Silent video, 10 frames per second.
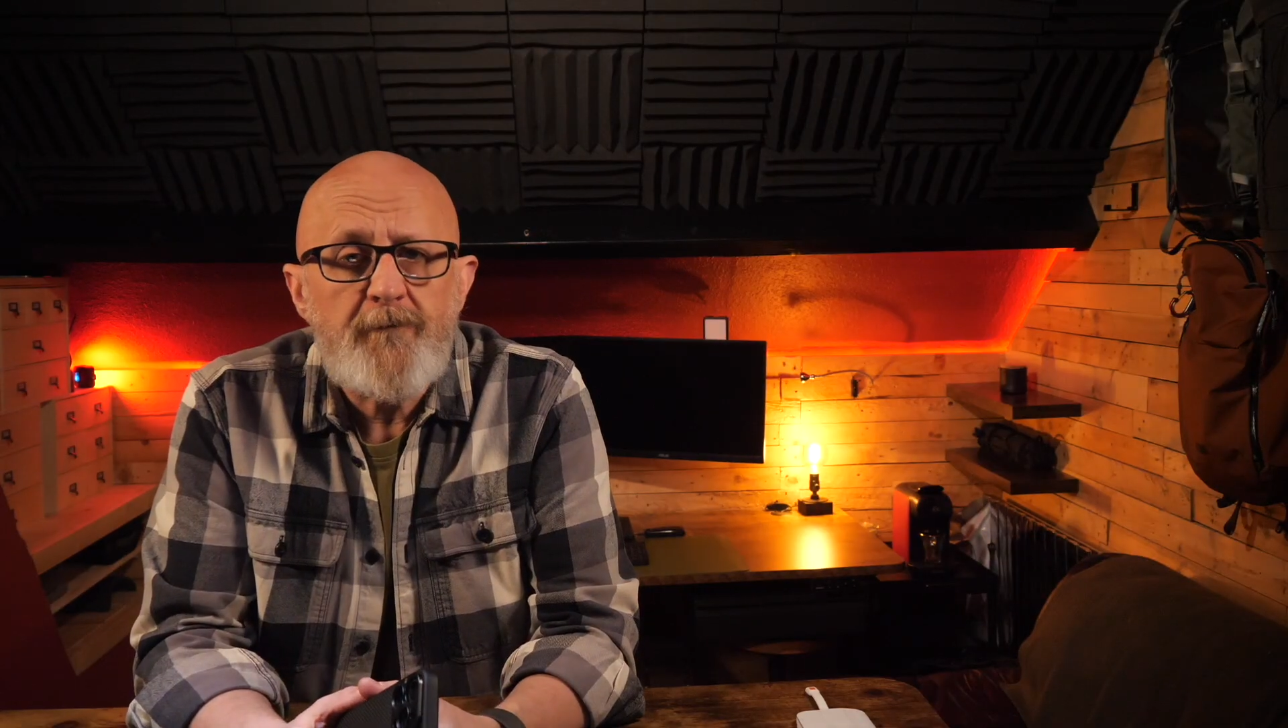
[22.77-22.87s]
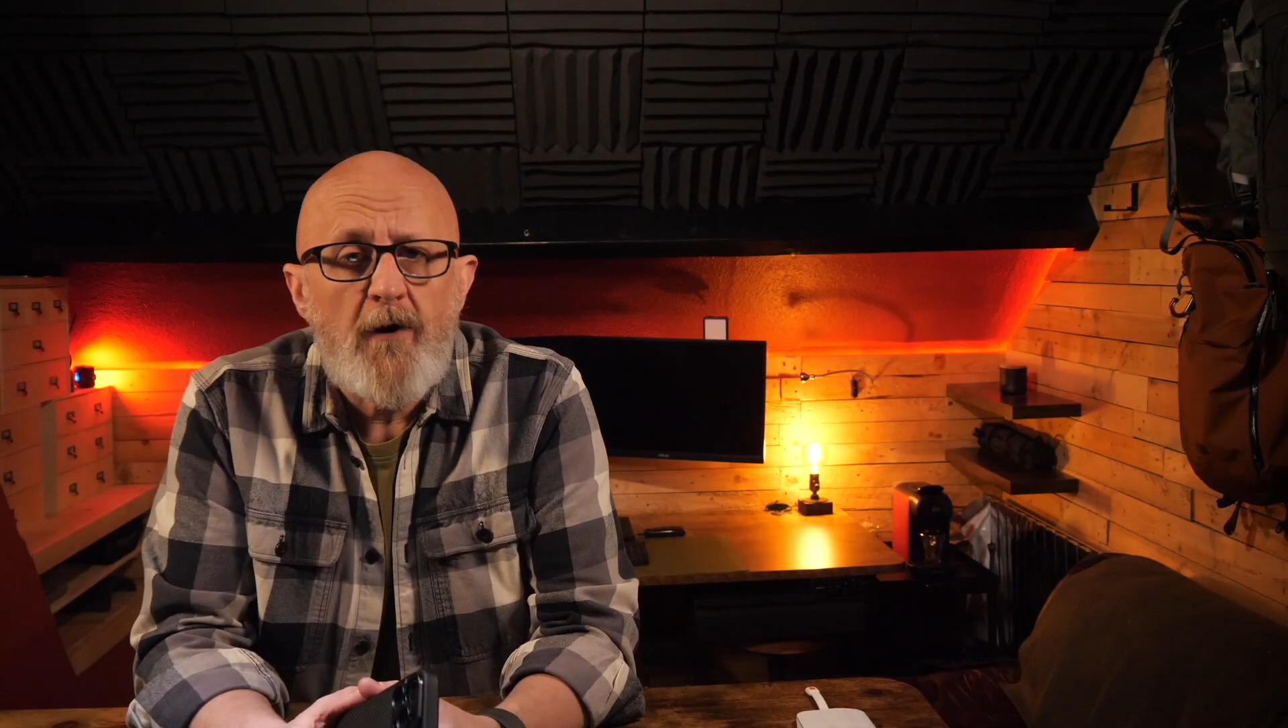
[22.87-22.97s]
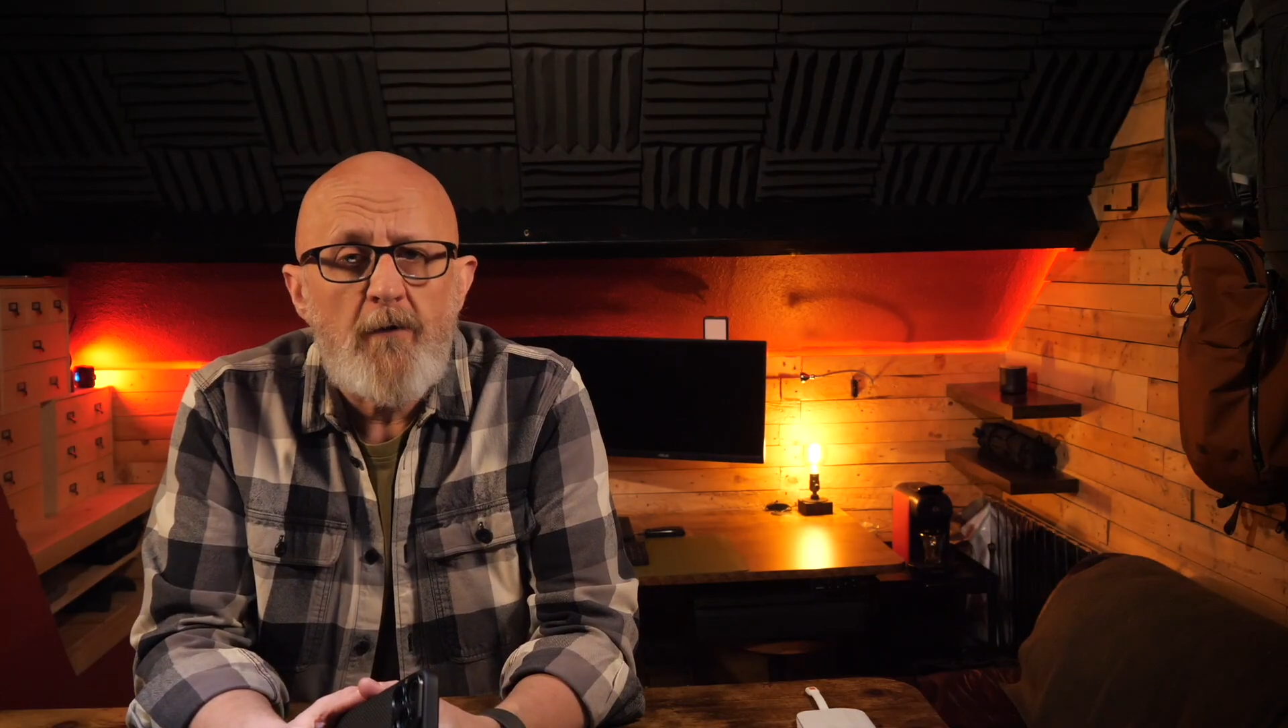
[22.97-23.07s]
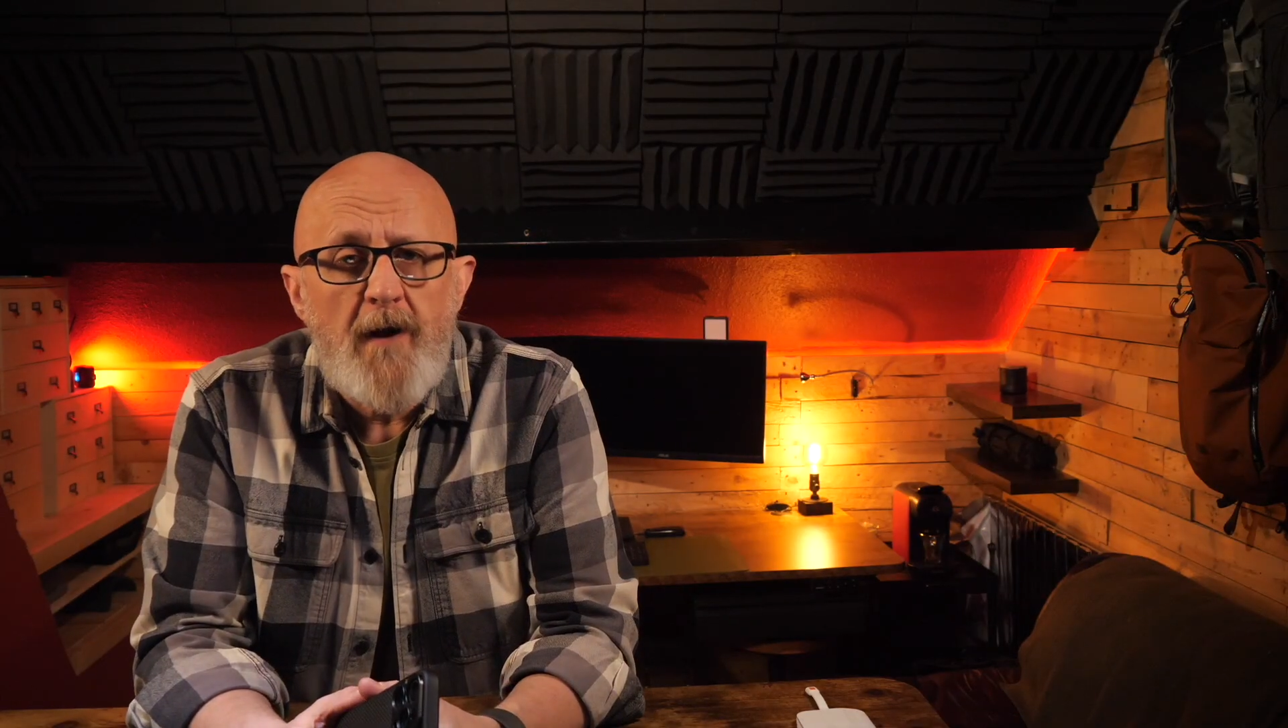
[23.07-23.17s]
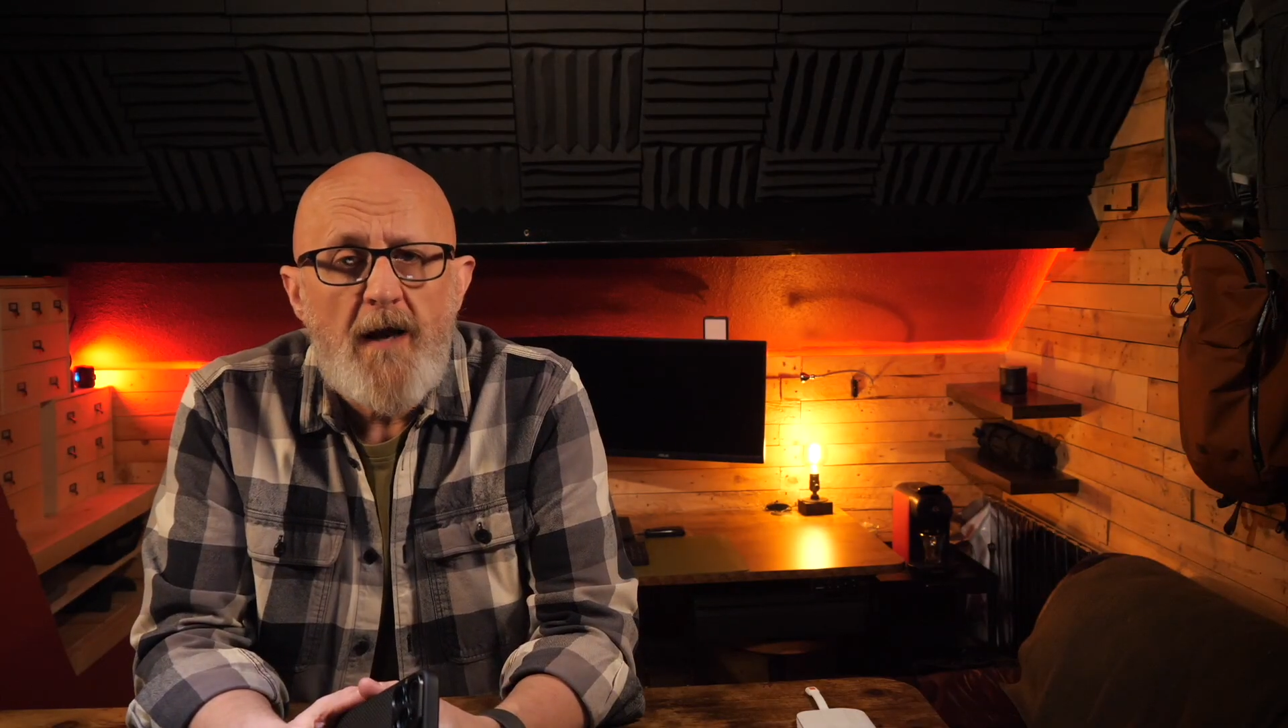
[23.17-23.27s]

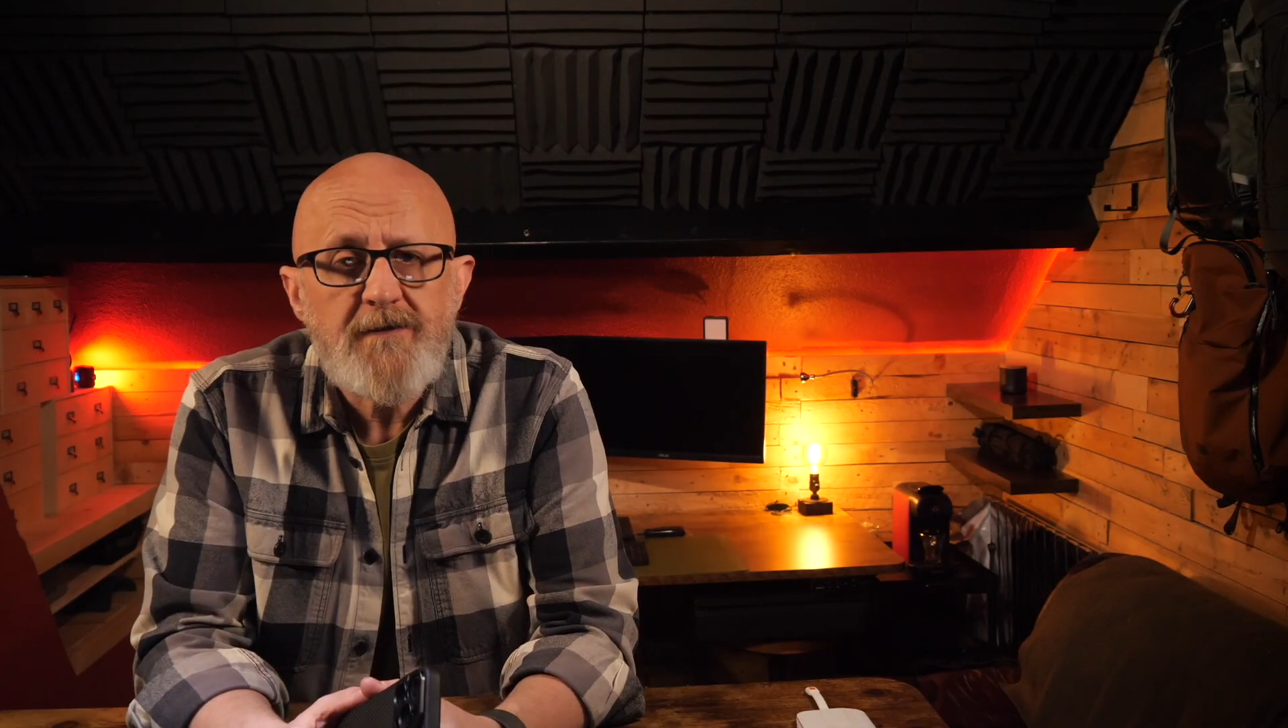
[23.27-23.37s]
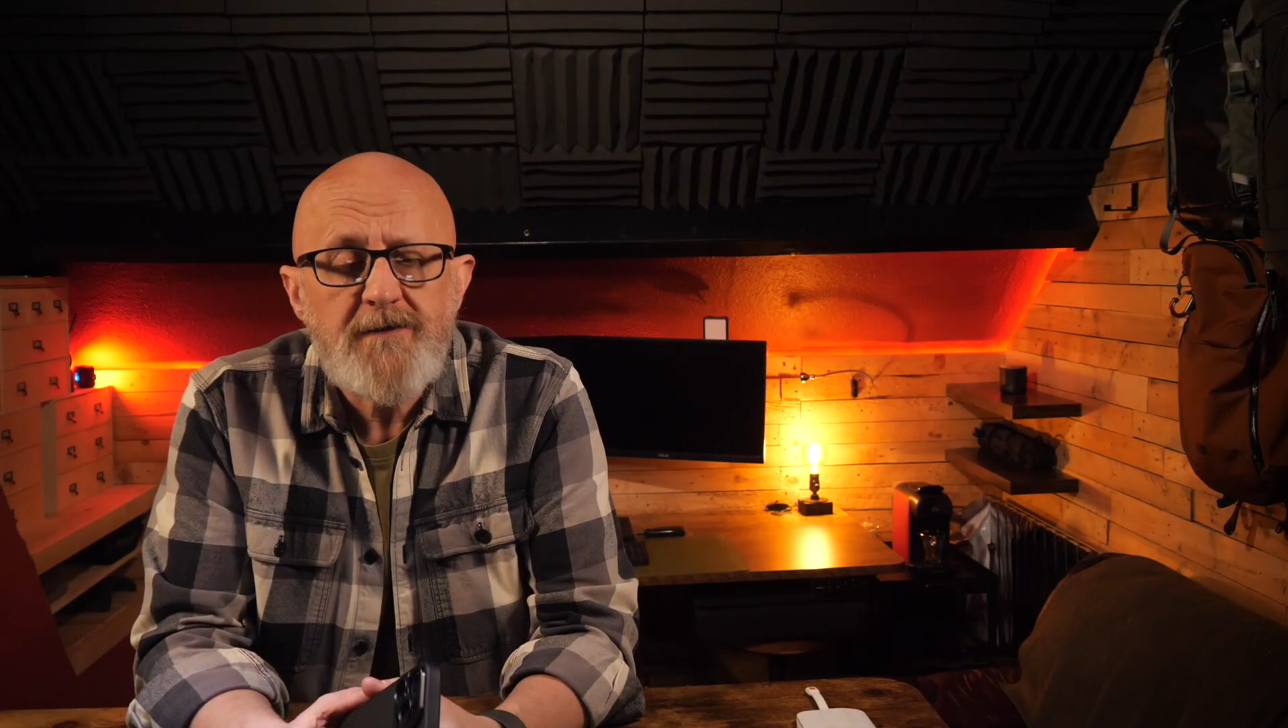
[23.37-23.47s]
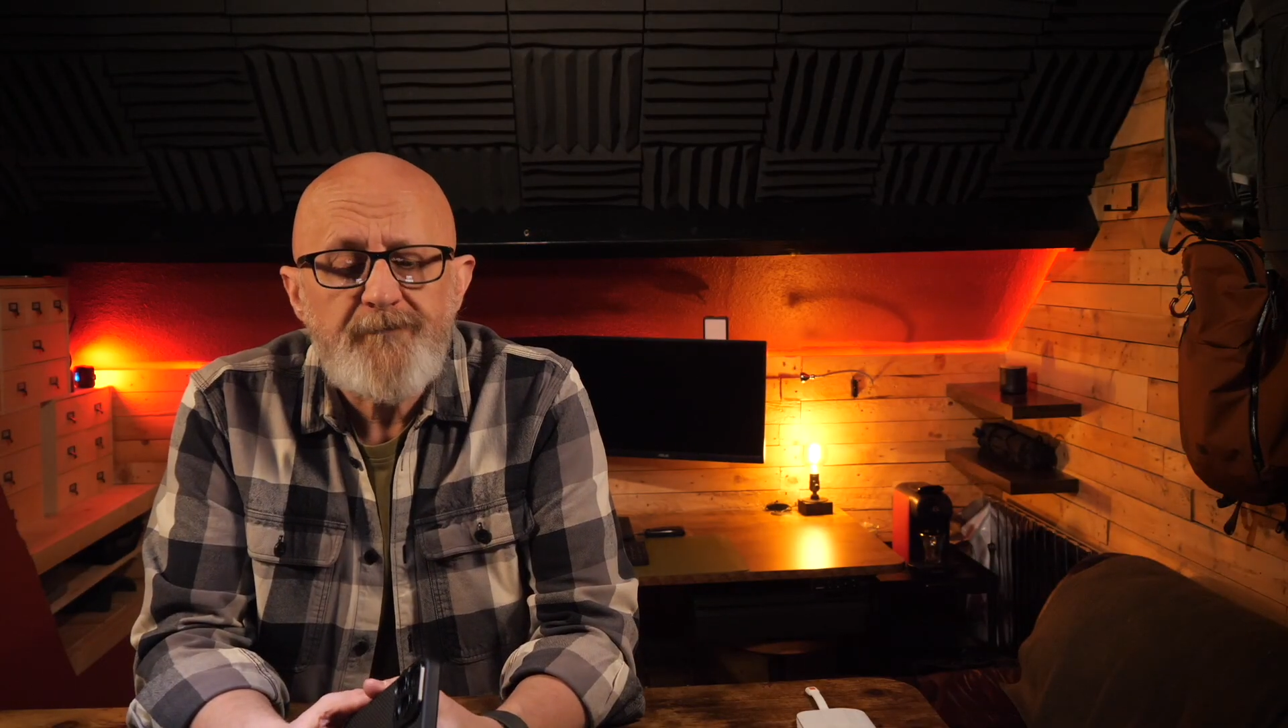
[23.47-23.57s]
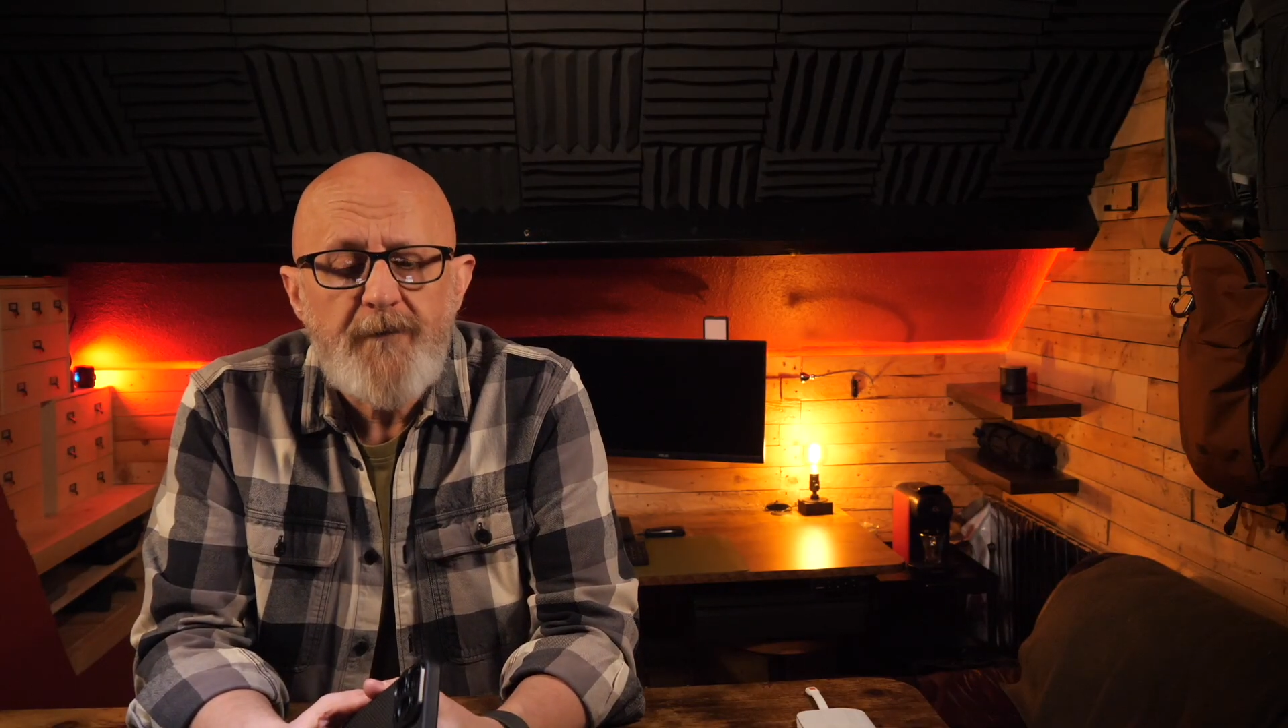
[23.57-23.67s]
Pro Max,